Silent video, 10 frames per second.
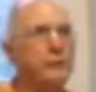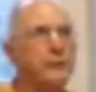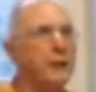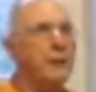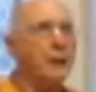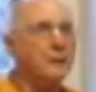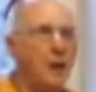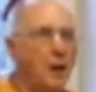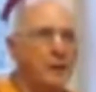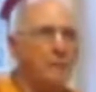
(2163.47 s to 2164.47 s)
they're not
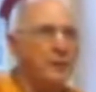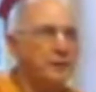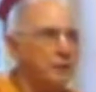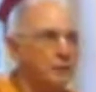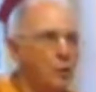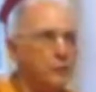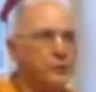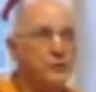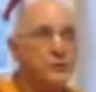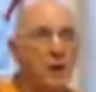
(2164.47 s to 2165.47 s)
caught up in their
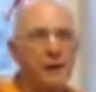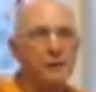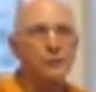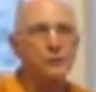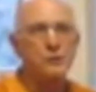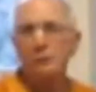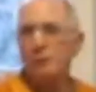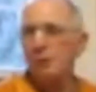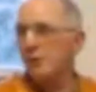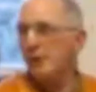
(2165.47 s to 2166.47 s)
own desires or
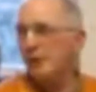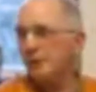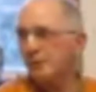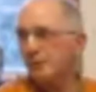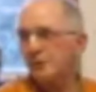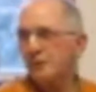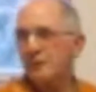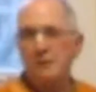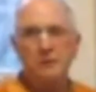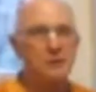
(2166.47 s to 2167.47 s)
their own needs.
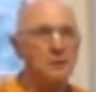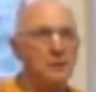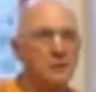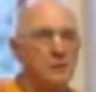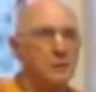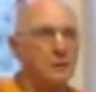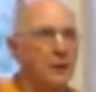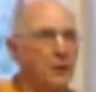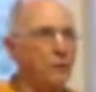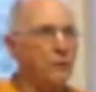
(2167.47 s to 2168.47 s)

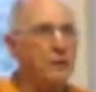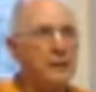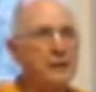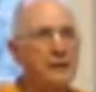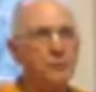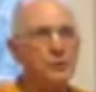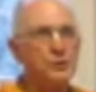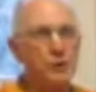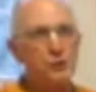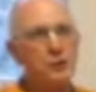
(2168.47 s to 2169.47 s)
They don't need any
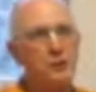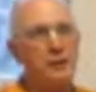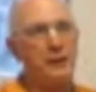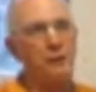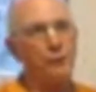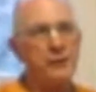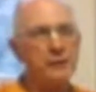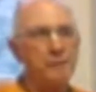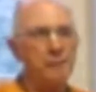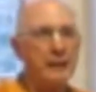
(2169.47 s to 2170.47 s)
position. They don't
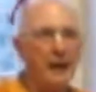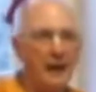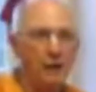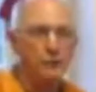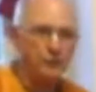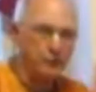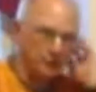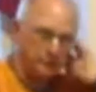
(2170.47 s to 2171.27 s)
need a big house.